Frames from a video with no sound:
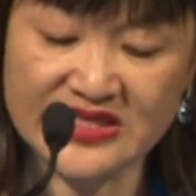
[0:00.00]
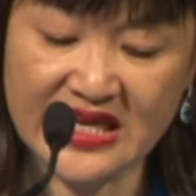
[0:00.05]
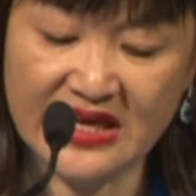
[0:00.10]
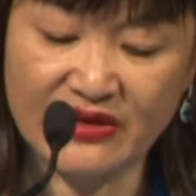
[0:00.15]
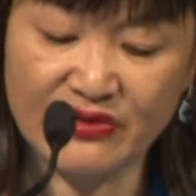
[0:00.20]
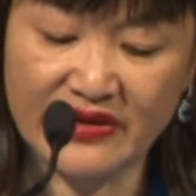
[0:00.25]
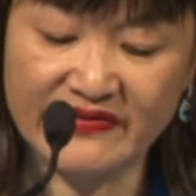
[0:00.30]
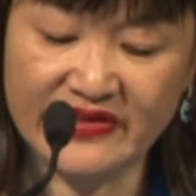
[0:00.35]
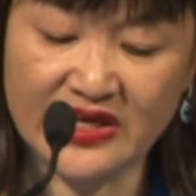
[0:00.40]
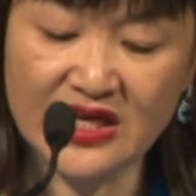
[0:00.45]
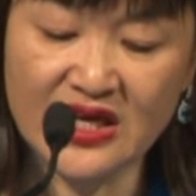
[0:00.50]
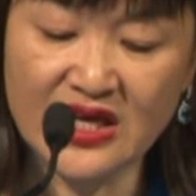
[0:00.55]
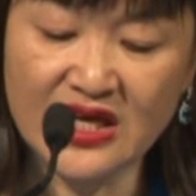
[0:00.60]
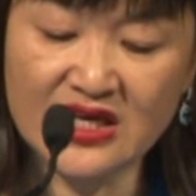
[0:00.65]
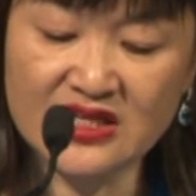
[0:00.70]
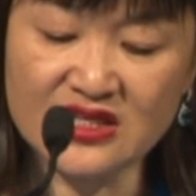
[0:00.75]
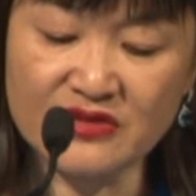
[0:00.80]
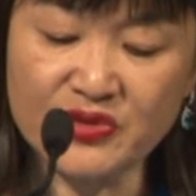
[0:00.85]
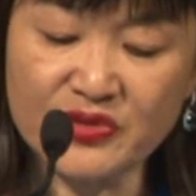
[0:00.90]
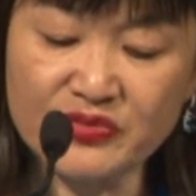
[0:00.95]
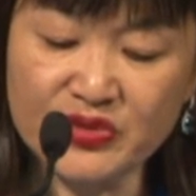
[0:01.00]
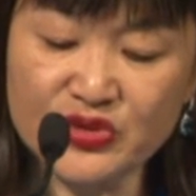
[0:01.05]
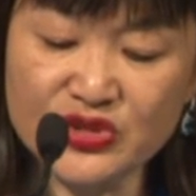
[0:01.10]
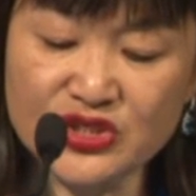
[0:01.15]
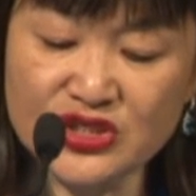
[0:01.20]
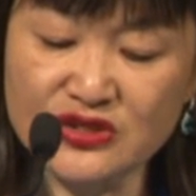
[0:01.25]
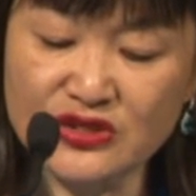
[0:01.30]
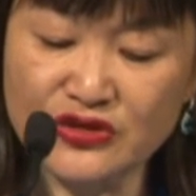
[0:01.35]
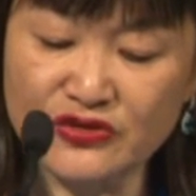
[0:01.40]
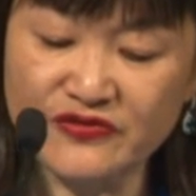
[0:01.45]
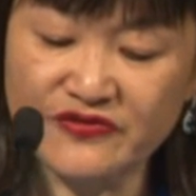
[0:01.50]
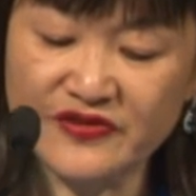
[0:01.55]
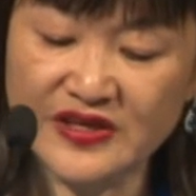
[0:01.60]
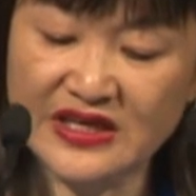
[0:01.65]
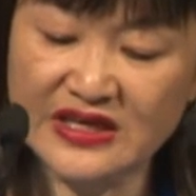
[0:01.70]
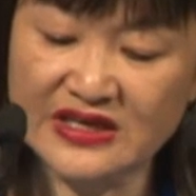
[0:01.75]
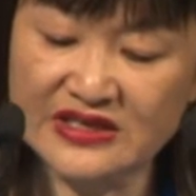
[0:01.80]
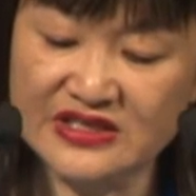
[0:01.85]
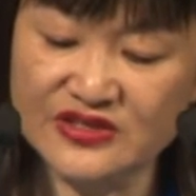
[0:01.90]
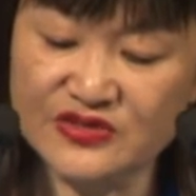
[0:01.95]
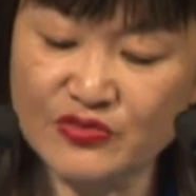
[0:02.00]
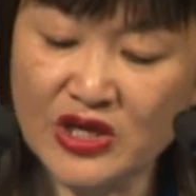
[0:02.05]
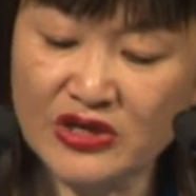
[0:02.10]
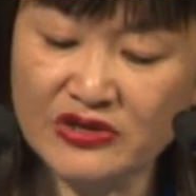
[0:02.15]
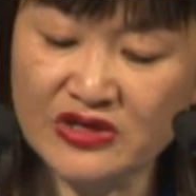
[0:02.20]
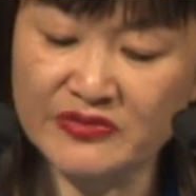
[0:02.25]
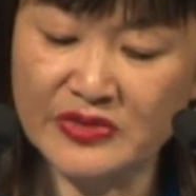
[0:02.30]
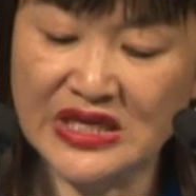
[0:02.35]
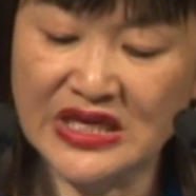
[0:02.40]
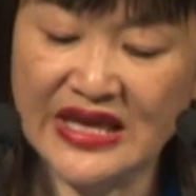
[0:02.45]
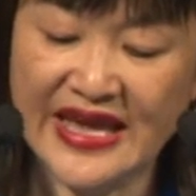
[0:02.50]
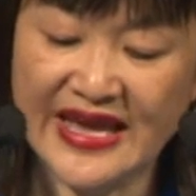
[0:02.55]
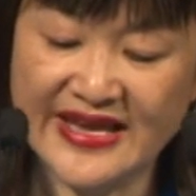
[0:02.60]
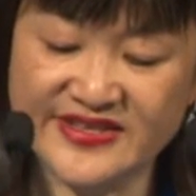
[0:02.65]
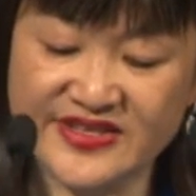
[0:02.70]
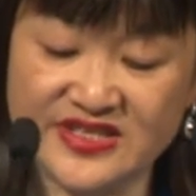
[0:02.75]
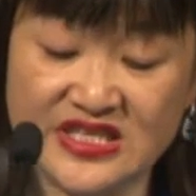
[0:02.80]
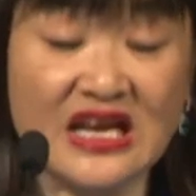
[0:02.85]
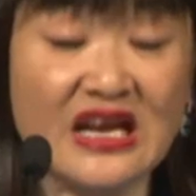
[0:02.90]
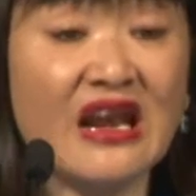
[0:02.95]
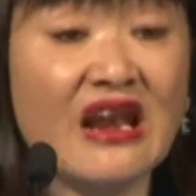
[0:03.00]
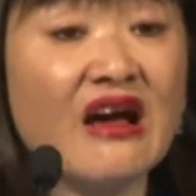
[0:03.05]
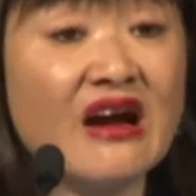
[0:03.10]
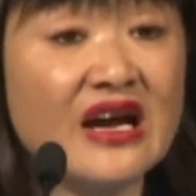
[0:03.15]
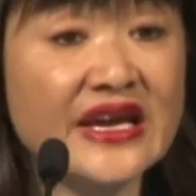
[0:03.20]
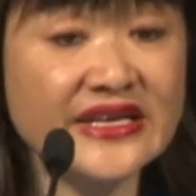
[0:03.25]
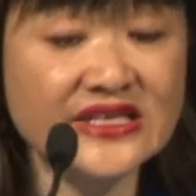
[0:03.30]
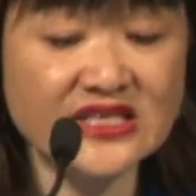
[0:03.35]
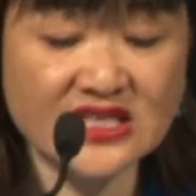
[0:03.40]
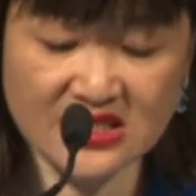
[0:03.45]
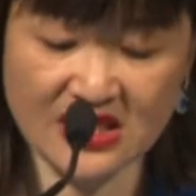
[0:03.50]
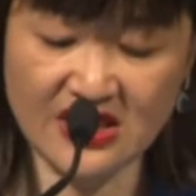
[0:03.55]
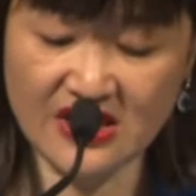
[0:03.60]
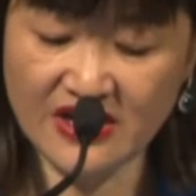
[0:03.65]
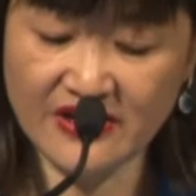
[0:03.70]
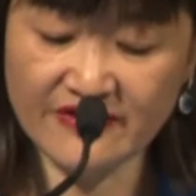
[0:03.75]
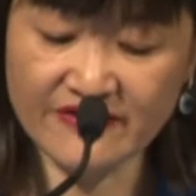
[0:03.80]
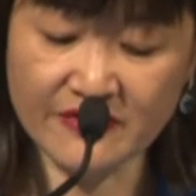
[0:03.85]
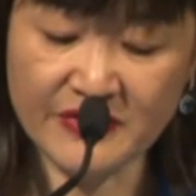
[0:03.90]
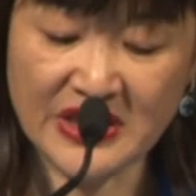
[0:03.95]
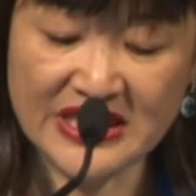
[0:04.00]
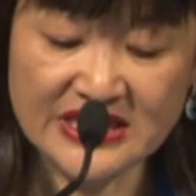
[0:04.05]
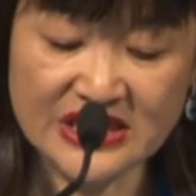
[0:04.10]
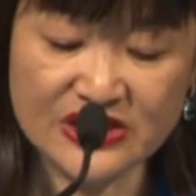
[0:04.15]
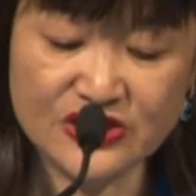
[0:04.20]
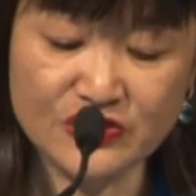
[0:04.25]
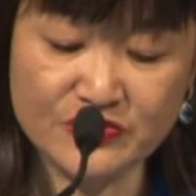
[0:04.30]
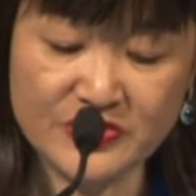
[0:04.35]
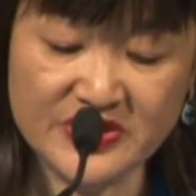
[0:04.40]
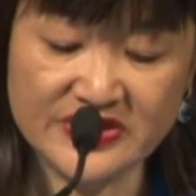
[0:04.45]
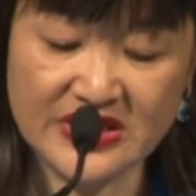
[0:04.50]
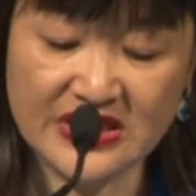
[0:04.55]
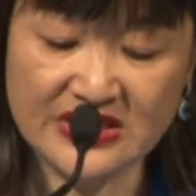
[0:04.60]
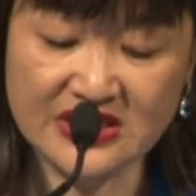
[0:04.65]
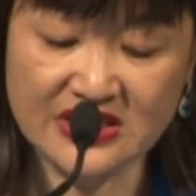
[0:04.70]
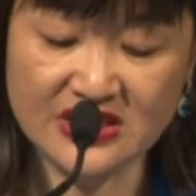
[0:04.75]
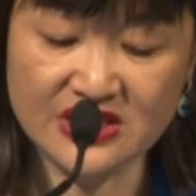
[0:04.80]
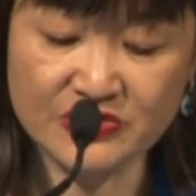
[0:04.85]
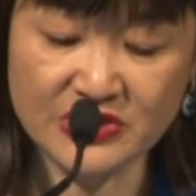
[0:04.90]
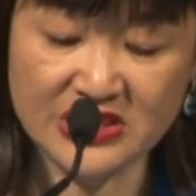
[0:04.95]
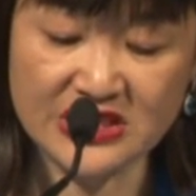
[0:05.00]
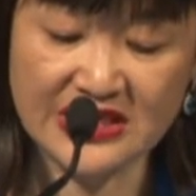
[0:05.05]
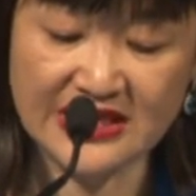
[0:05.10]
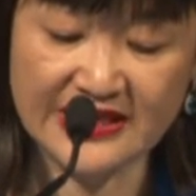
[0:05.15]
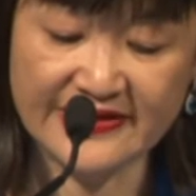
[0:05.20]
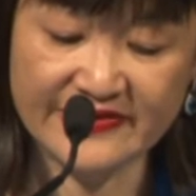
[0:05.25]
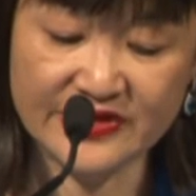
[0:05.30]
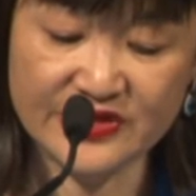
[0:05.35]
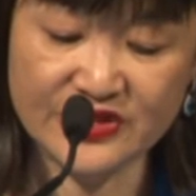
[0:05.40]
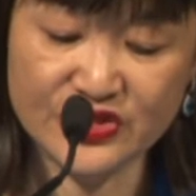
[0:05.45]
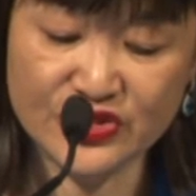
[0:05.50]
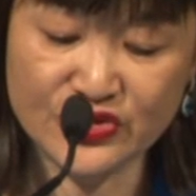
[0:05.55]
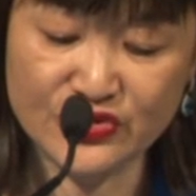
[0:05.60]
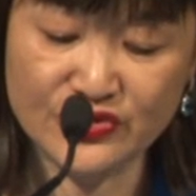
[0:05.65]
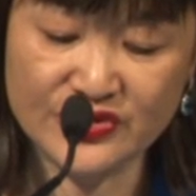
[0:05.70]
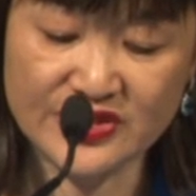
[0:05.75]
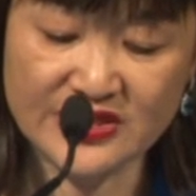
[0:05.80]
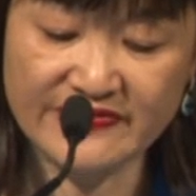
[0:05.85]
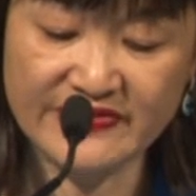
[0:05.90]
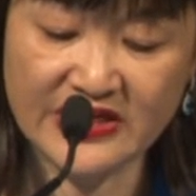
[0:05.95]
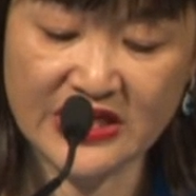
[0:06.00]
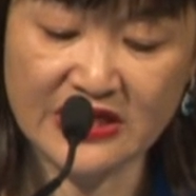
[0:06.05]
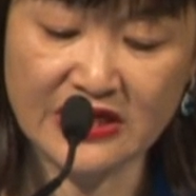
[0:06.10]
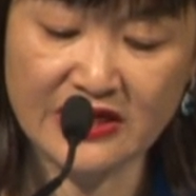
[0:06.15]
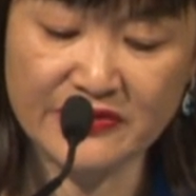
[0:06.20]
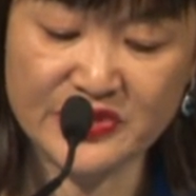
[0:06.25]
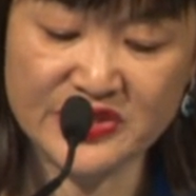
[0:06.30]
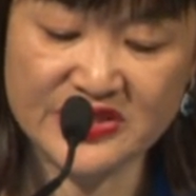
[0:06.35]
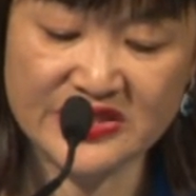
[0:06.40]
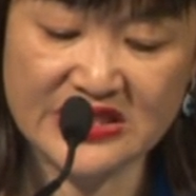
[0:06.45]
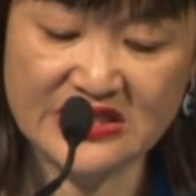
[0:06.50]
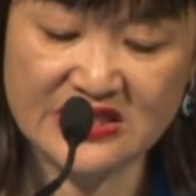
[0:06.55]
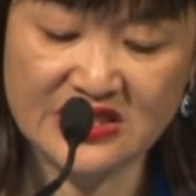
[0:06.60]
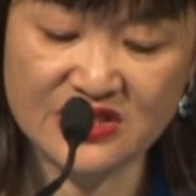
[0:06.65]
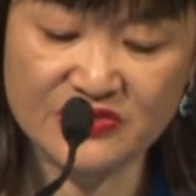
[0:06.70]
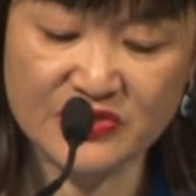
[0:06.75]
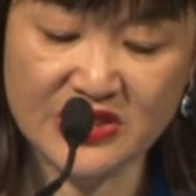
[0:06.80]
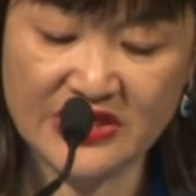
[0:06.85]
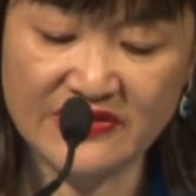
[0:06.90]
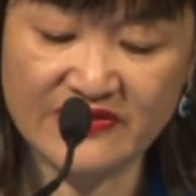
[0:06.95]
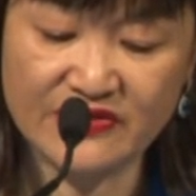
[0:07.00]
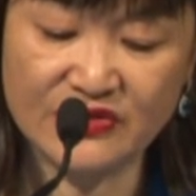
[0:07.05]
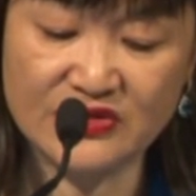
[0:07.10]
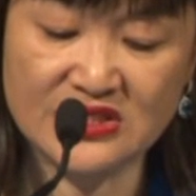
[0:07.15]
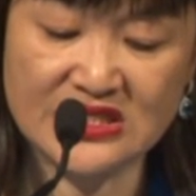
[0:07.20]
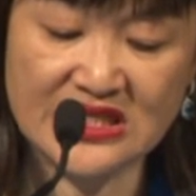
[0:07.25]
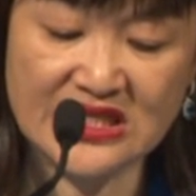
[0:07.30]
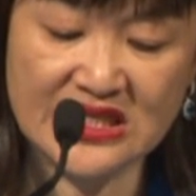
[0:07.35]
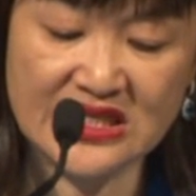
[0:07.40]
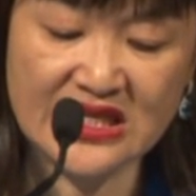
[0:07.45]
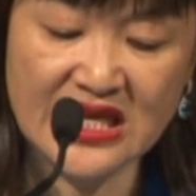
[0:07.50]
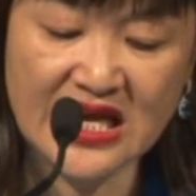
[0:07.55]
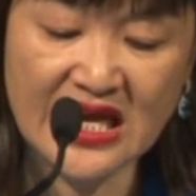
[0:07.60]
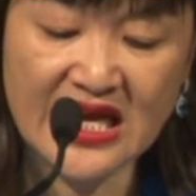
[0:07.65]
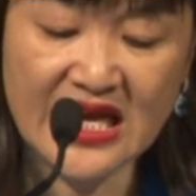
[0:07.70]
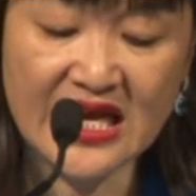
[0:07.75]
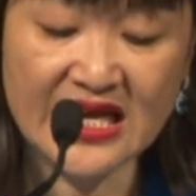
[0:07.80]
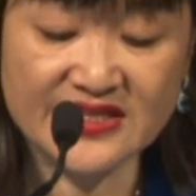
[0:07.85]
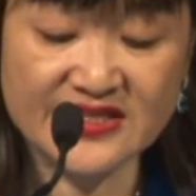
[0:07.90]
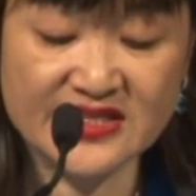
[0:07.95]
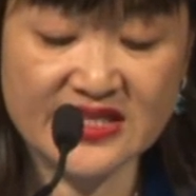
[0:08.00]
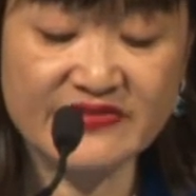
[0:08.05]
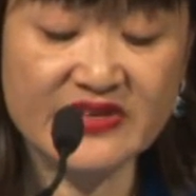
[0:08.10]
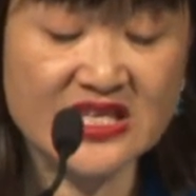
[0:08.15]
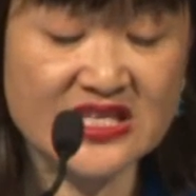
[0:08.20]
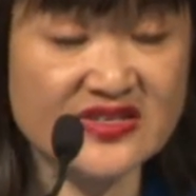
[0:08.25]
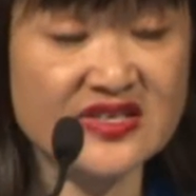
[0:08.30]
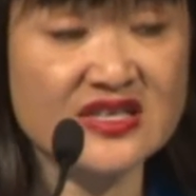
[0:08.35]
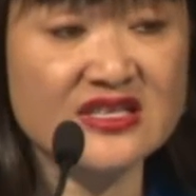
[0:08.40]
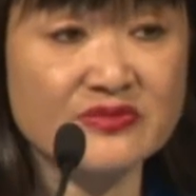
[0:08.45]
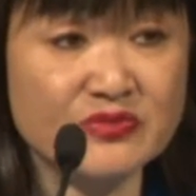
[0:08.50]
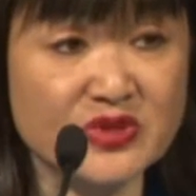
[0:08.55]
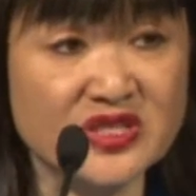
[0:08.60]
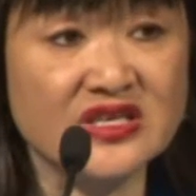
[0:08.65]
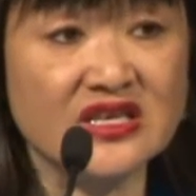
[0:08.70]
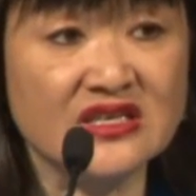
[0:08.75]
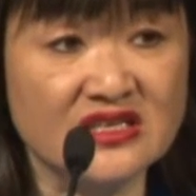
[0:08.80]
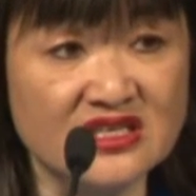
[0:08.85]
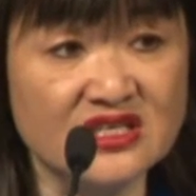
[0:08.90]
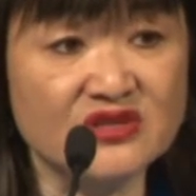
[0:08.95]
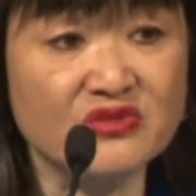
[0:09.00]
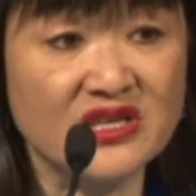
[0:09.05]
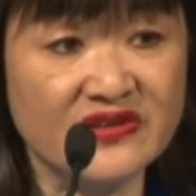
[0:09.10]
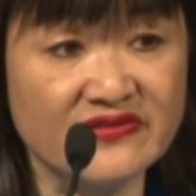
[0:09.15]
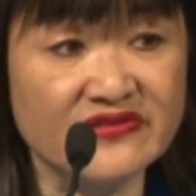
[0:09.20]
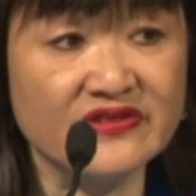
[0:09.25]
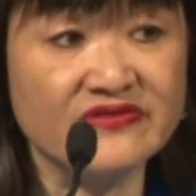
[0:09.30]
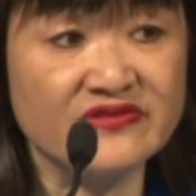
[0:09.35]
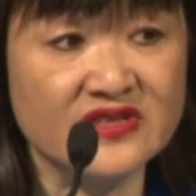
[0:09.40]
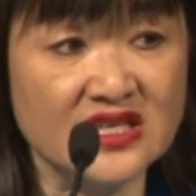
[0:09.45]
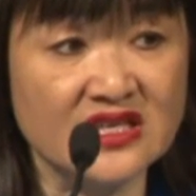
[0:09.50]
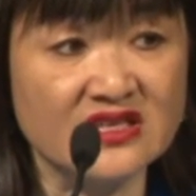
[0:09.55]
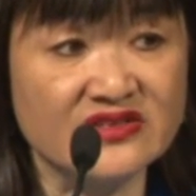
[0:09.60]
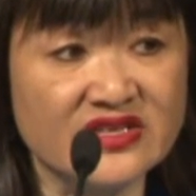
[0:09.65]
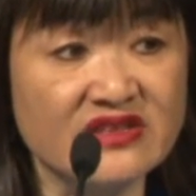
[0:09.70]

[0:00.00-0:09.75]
However, the proportion who feel it is welcoming has declined from 82% in 2011 to 79% in 2013 and 76% in 2015.